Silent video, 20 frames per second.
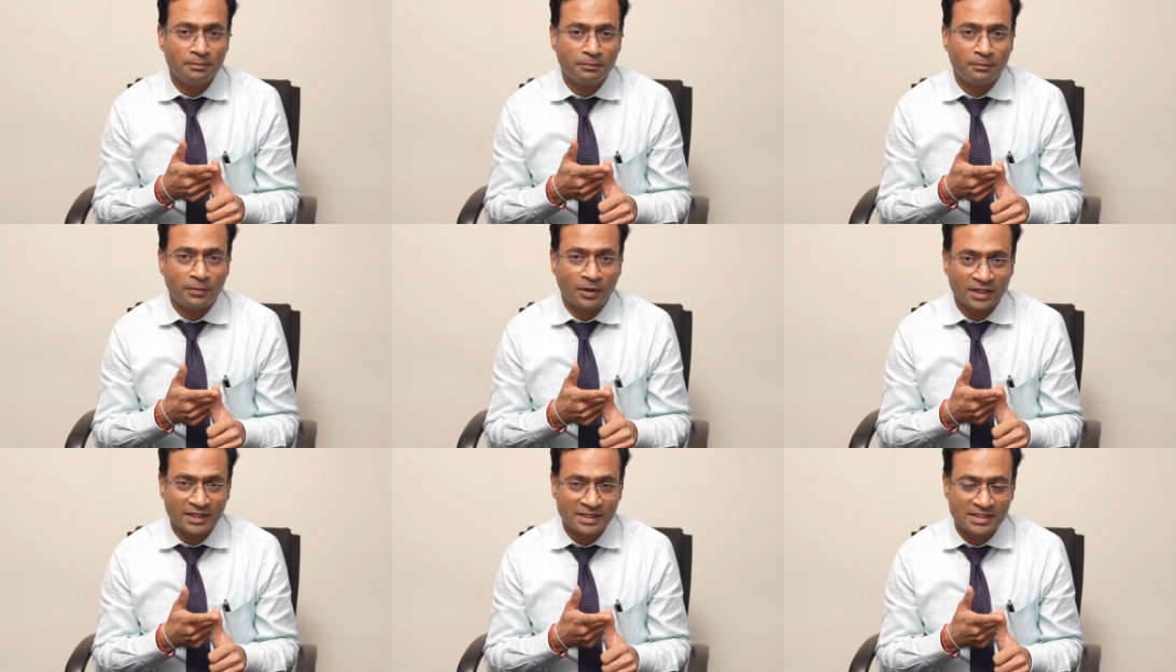
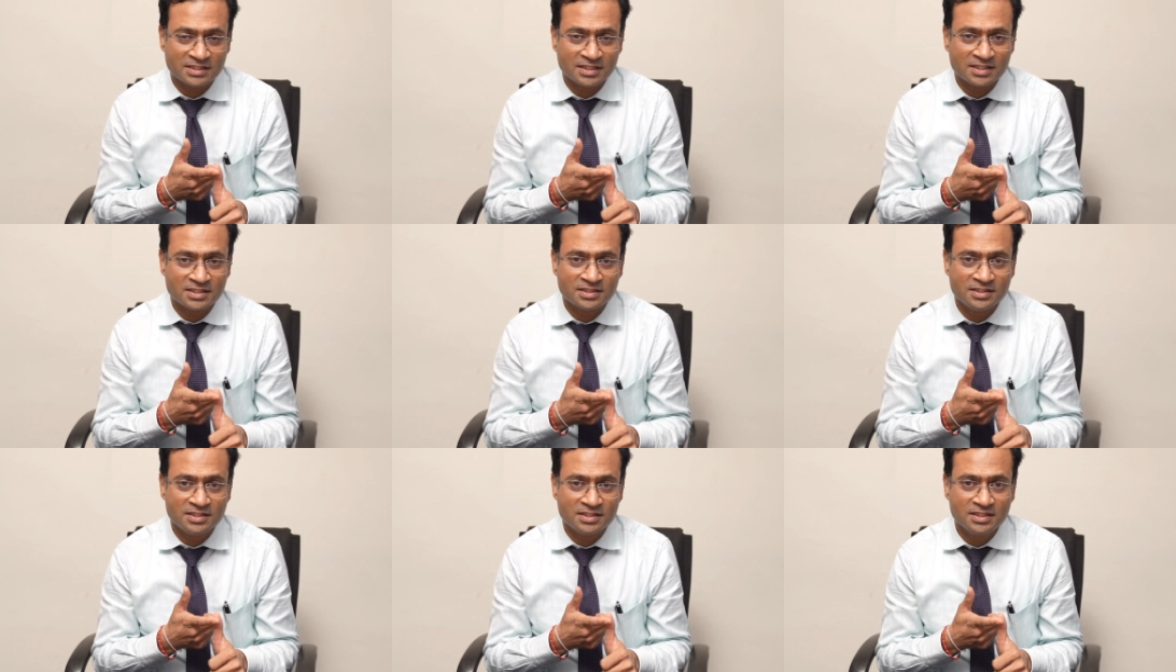
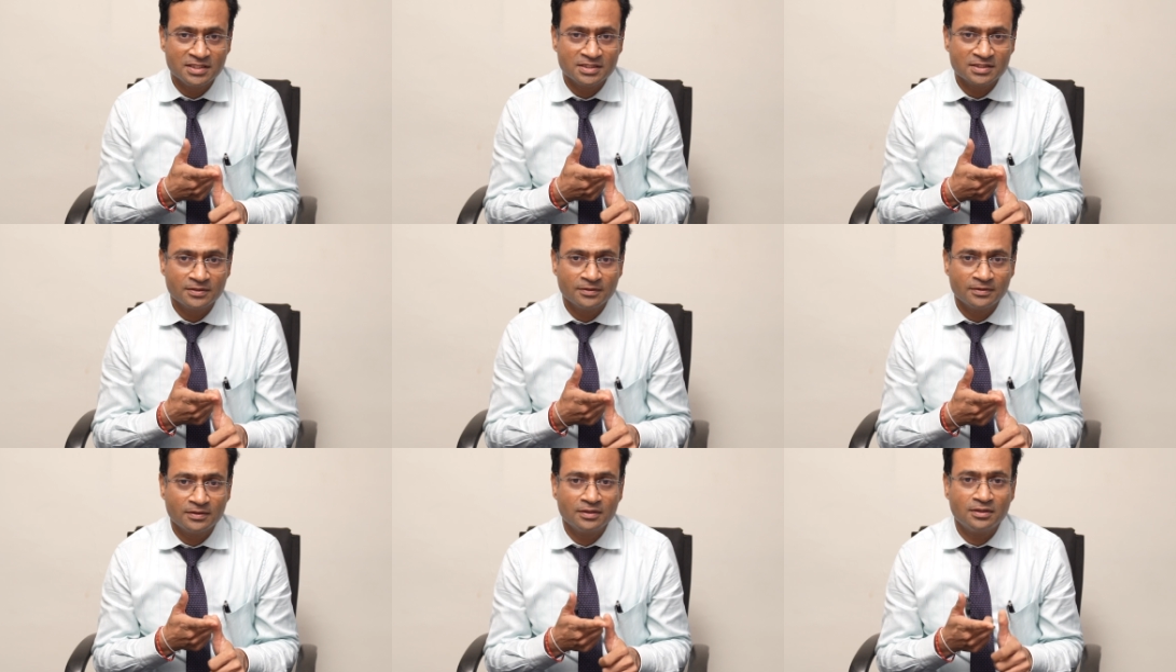Parkinson's disease,
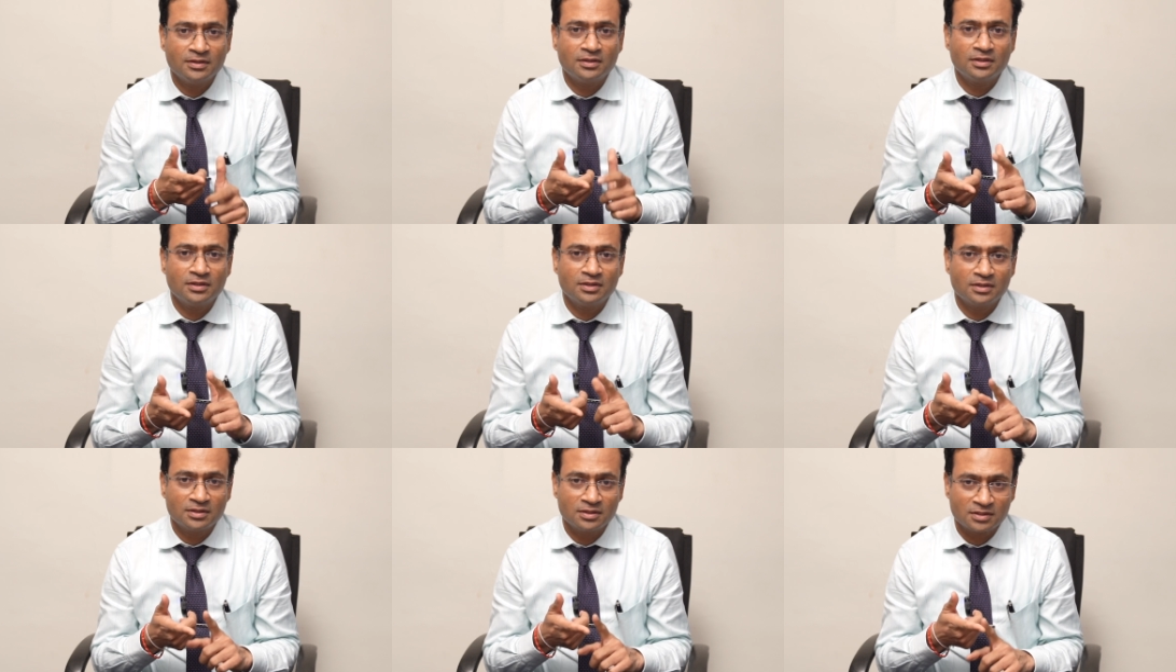
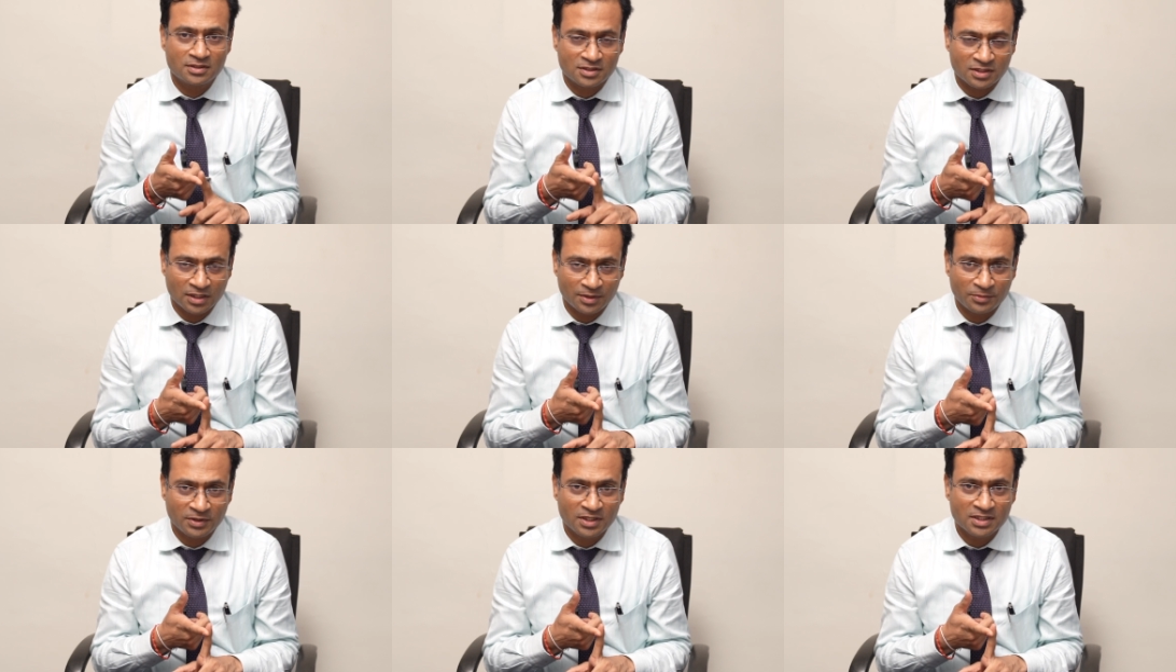
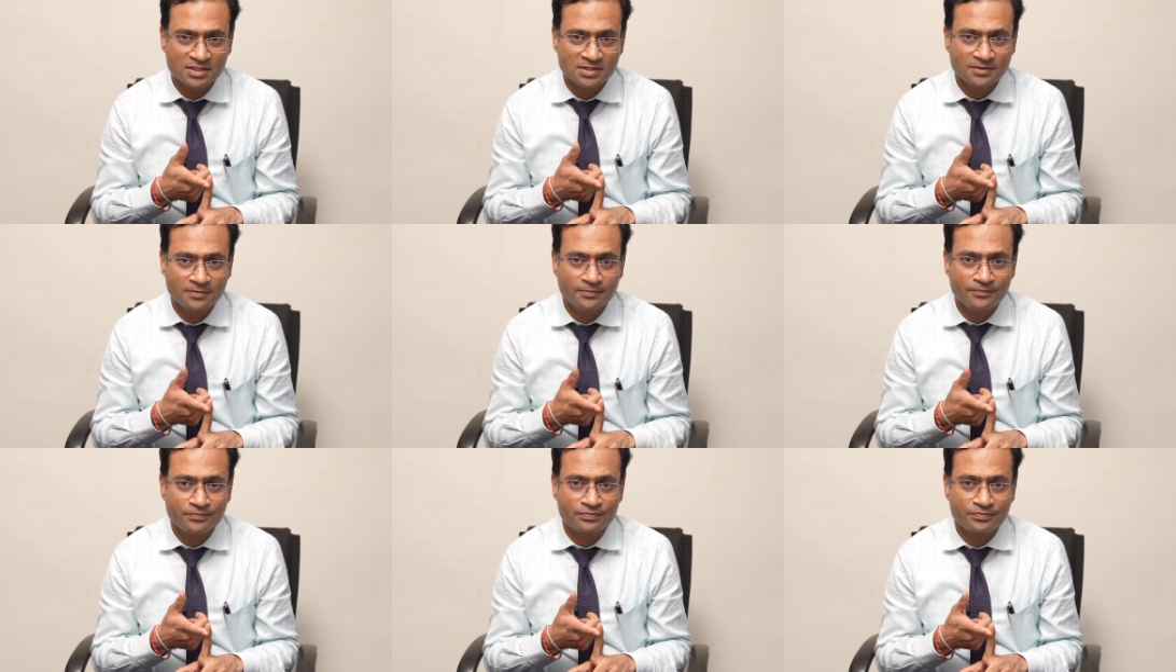tremors.